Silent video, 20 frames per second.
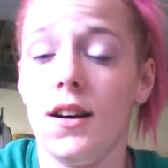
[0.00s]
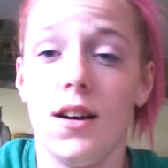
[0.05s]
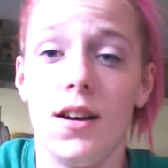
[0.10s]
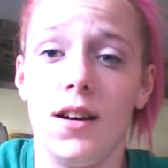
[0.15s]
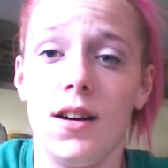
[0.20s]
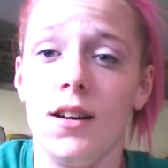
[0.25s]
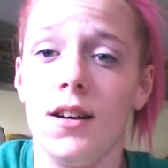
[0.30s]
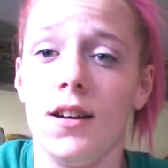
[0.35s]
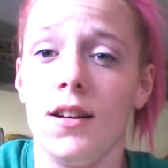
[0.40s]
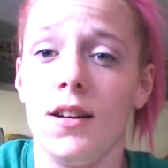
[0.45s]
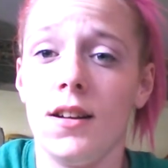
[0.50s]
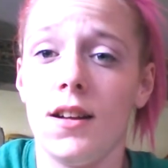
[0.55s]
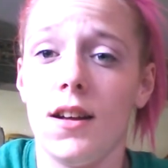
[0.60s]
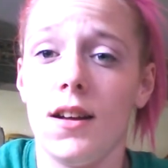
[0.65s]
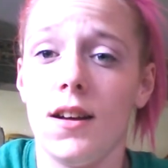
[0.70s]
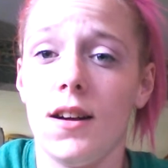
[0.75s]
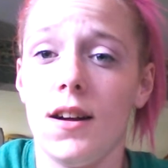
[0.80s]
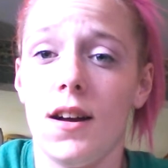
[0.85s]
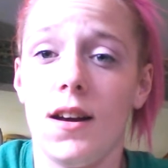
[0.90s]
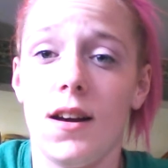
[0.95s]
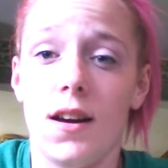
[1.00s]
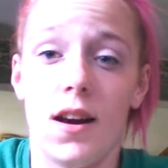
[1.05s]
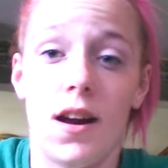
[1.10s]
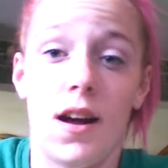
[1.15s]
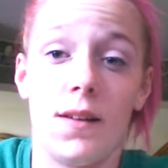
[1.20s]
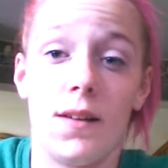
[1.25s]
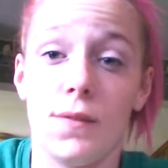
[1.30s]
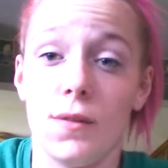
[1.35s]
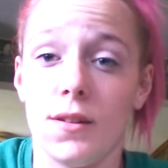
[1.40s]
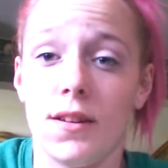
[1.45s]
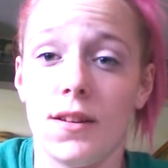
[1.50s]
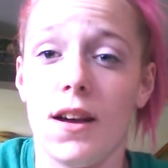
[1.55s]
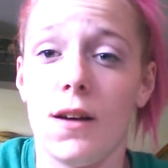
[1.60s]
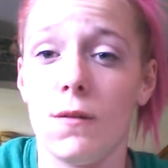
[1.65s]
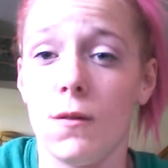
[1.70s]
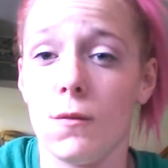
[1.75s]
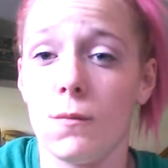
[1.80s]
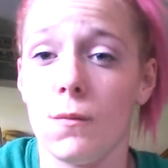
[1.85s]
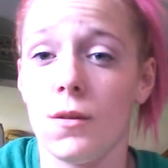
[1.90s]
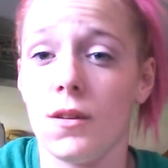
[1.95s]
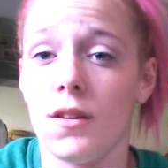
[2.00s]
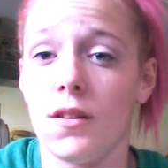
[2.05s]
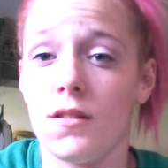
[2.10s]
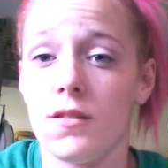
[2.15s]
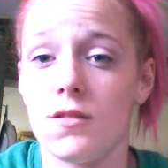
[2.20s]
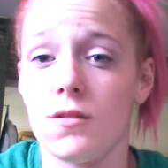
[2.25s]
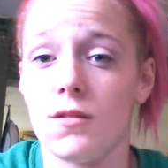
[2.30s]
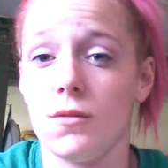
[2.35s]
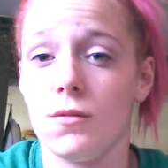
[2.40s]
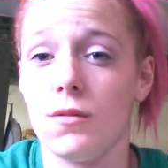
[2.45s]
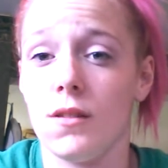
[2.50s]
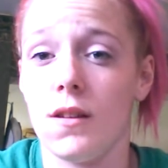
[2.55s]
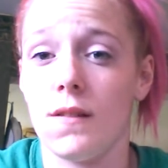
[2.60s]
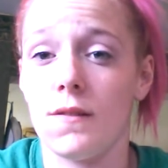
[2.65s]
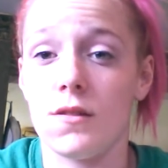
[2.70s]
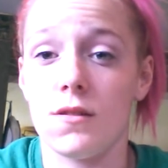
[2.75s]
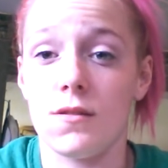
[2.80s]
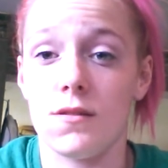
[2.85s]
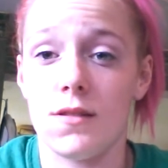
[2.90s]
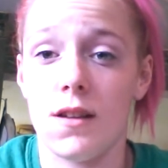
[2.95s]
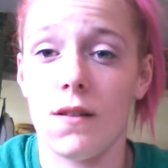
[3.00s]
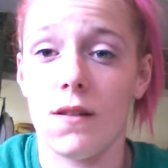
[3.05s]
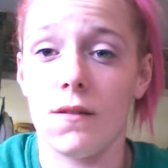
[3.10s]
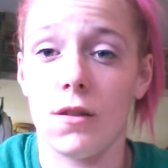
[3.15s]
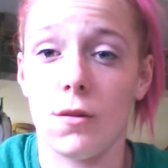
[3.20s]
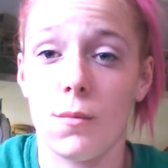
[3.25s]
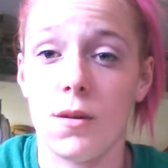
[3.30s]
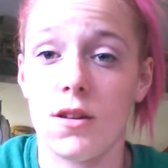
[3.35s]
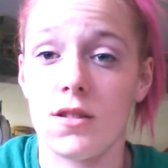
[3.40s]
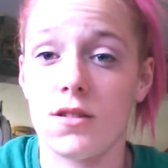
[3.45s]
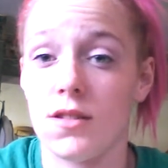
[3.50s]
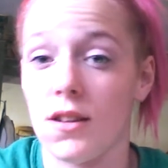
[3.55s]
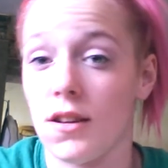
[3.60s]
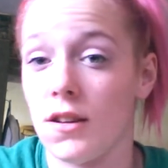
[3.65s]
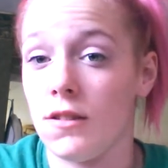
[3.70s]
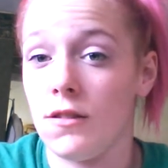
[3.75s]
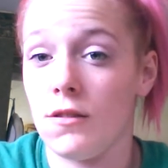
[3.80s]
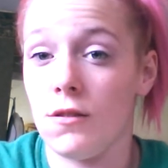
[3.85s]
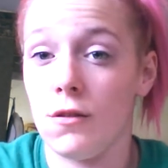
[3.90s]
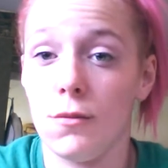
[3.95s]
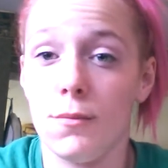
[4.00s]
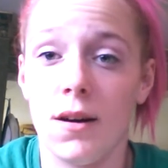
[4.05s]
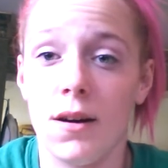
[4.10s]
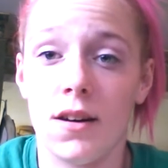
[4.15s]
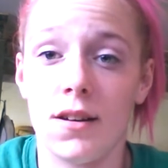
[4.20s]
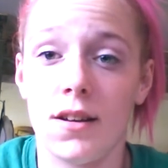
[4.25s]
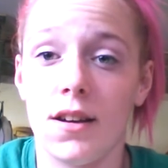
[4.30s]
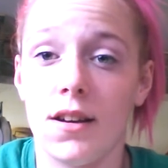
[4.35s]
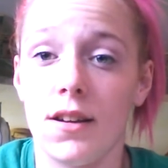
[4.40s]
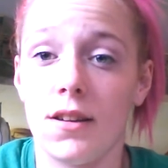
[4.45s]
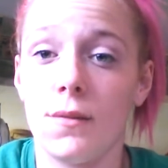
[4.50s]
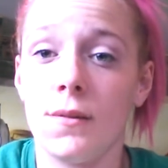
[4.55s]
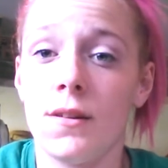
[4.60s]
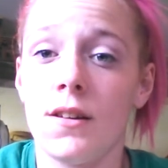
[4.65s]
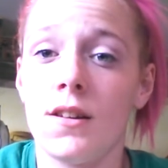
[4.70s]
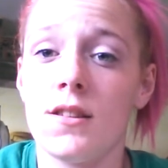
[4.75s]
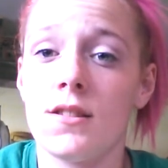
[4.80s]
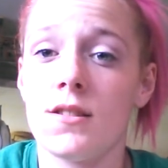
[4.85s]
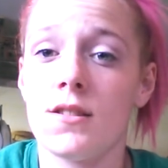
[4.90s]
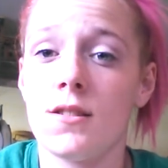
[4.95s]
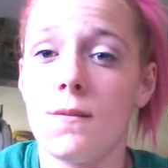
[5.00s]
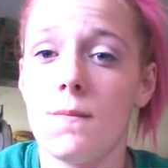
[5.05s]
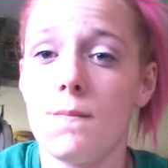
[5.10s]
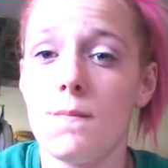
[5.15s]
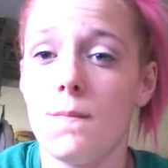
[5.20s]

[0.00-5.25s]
I've only got one more year of school left, so there's not really much they can do about it anyways,